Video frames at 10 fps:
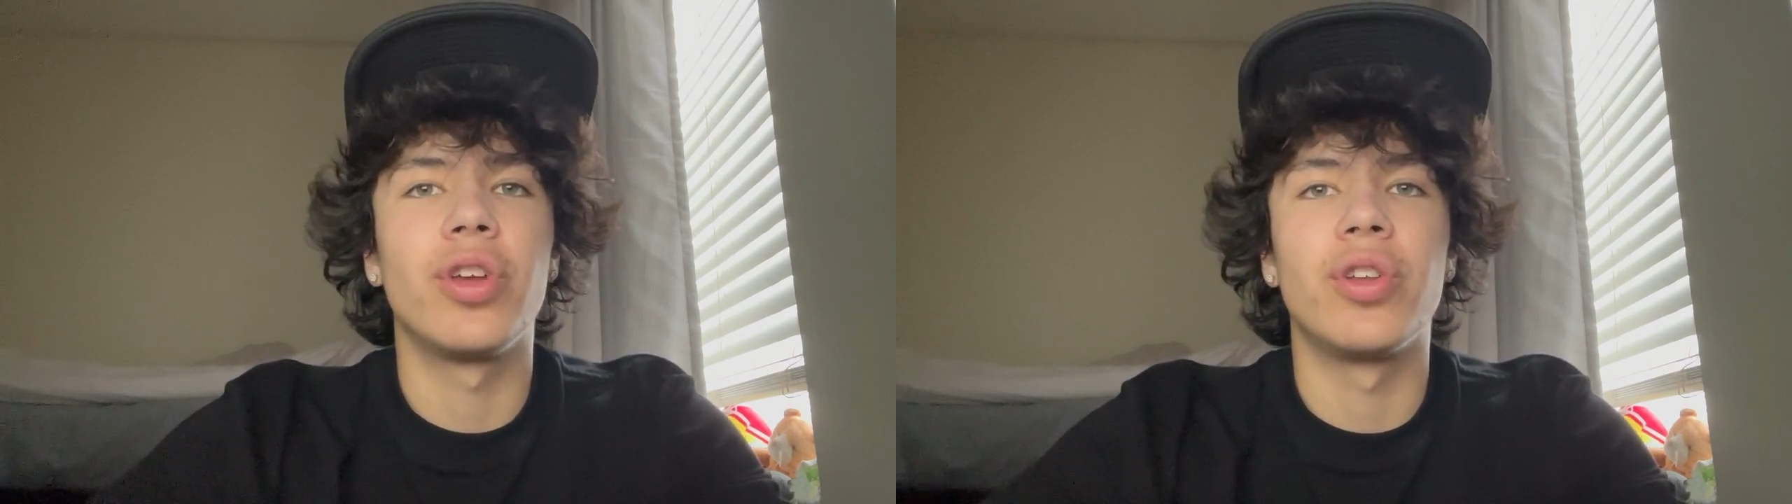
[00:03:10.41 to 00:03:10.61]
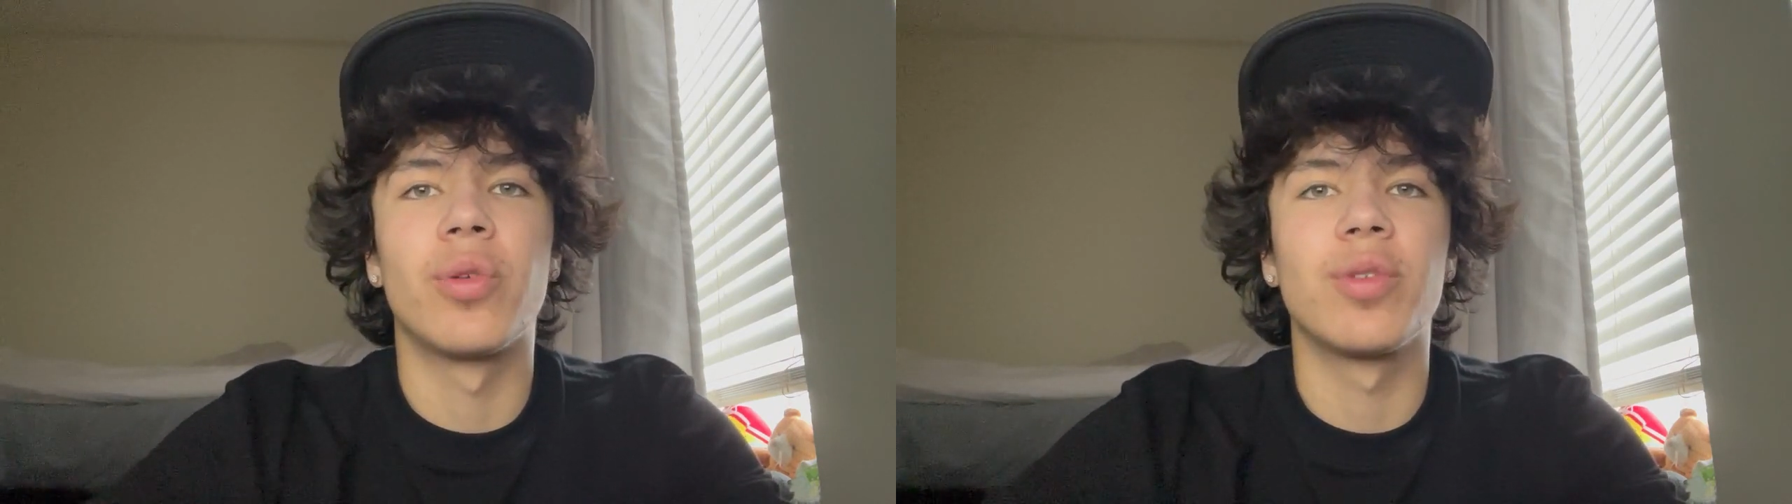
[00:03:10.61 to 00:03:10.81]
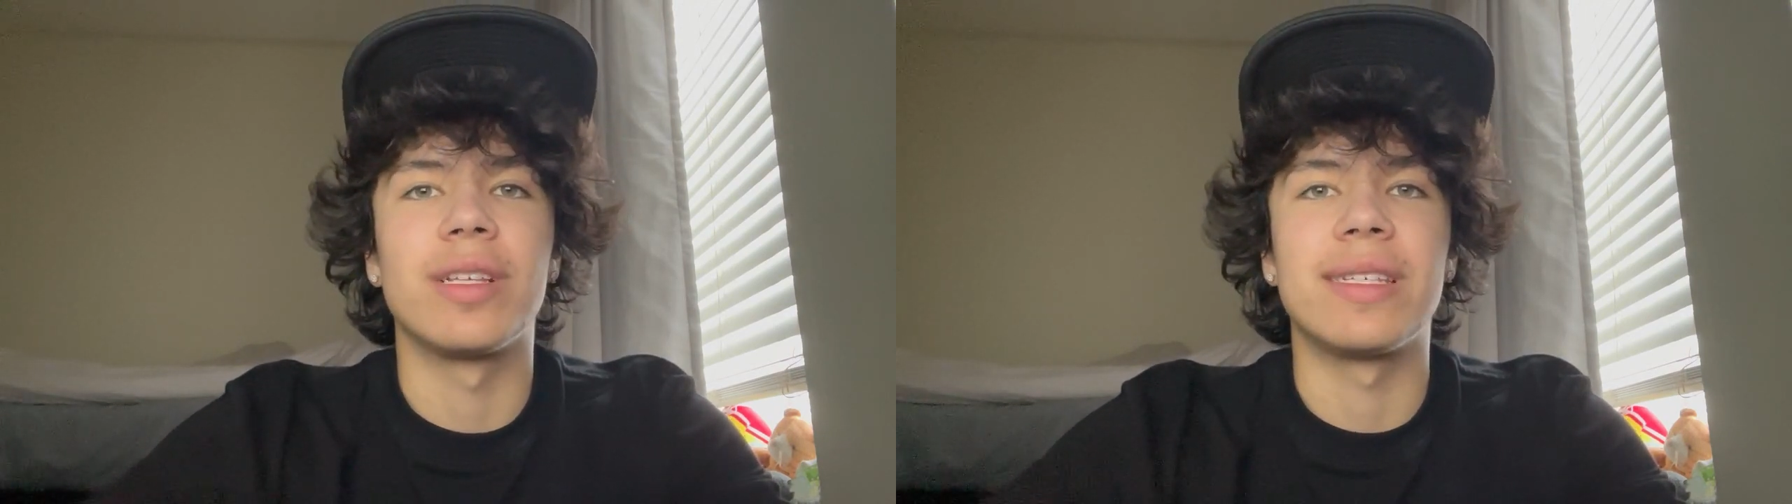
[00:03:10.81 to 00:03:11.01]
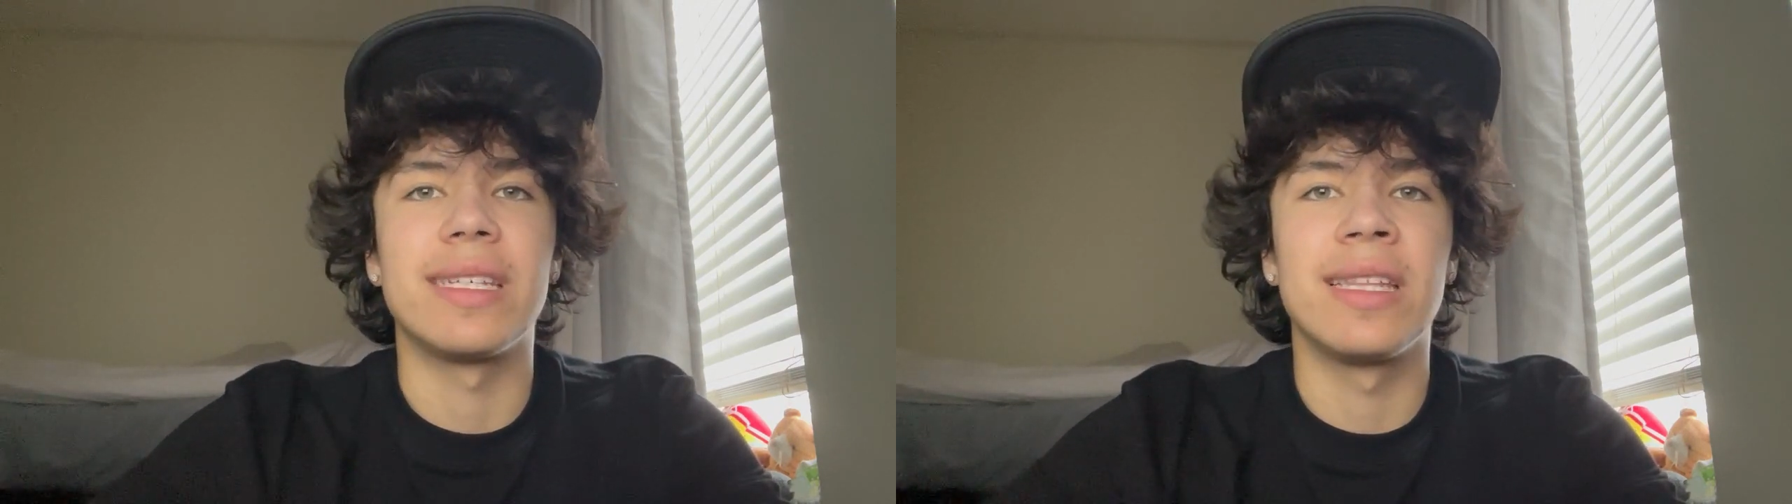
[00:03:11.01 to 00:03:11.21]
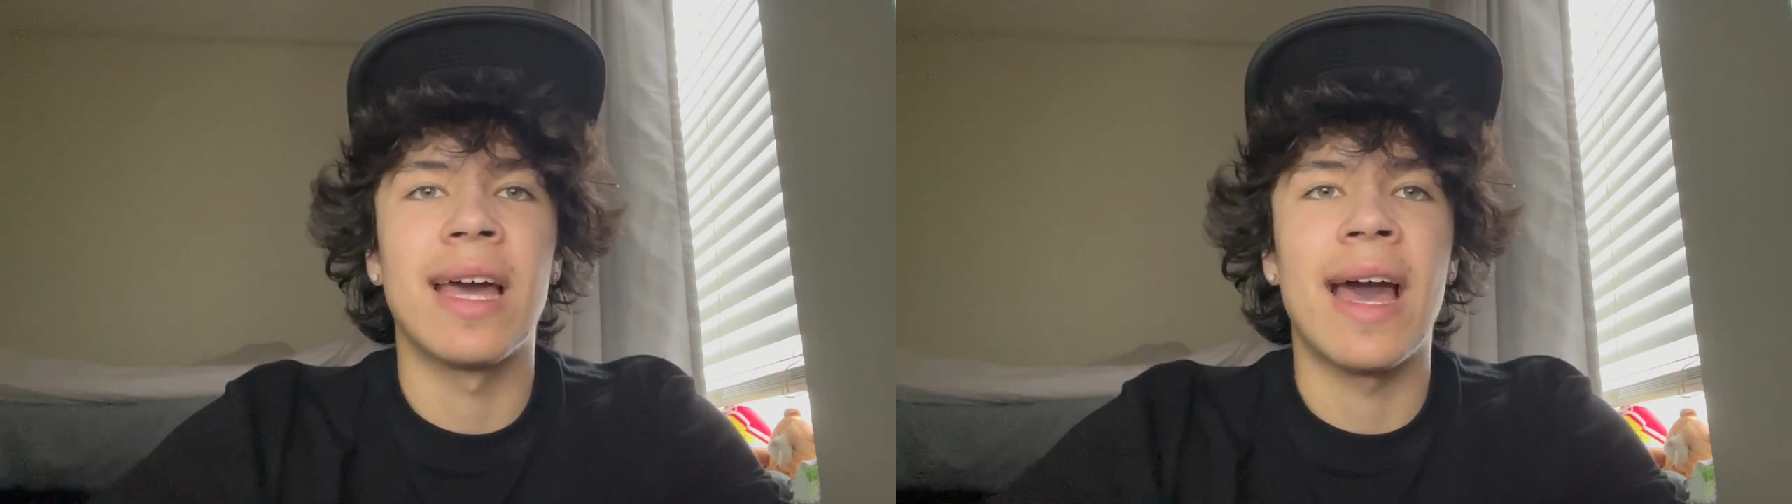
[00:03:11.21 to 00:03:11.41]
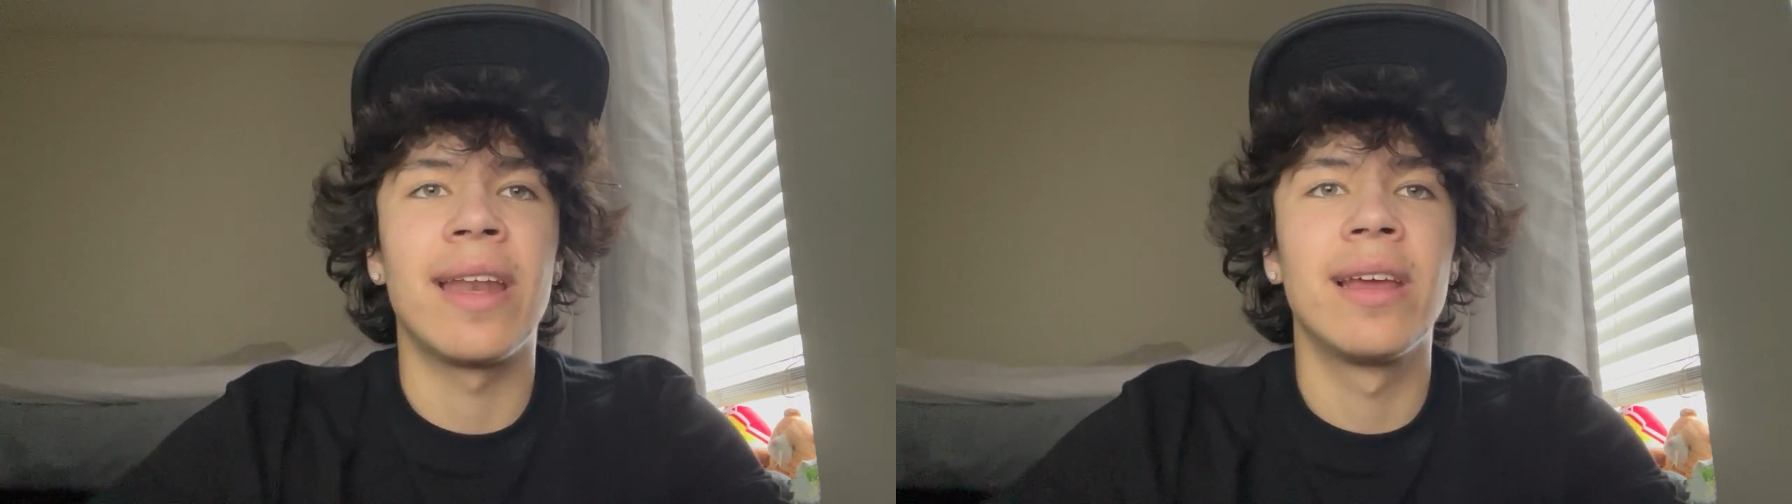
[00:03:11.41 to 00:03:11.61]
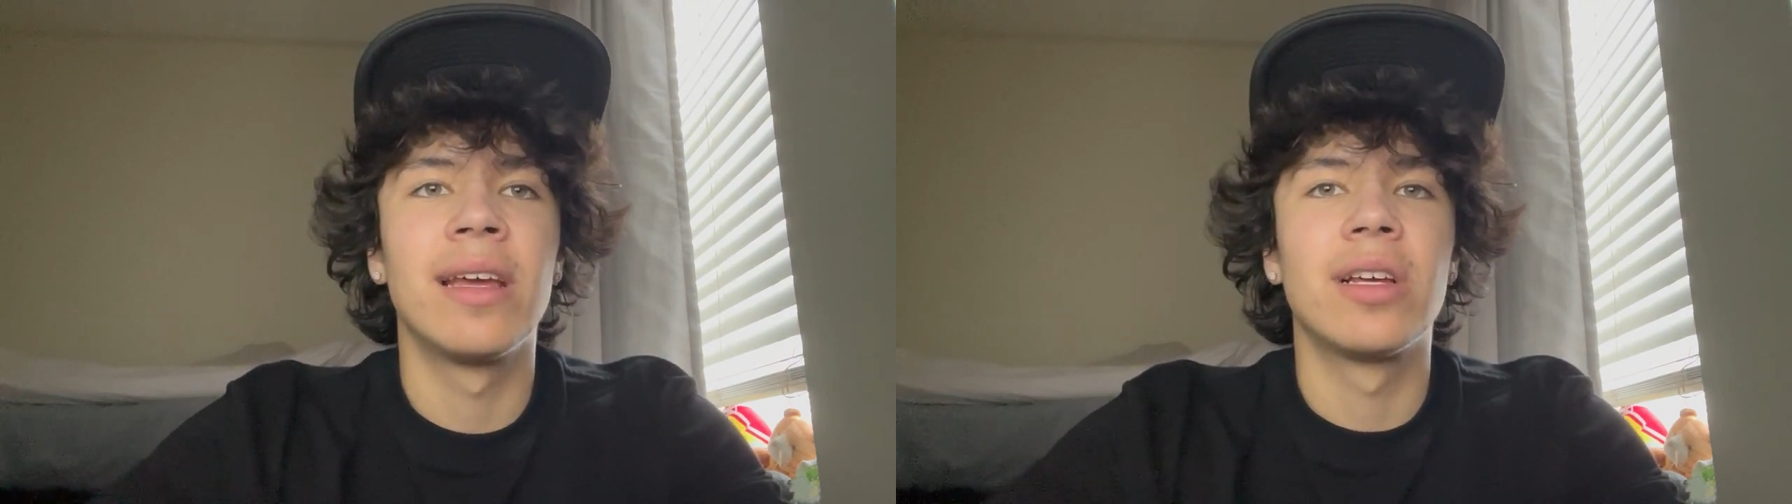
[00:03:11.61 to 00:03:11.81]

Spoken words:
You don't really see that.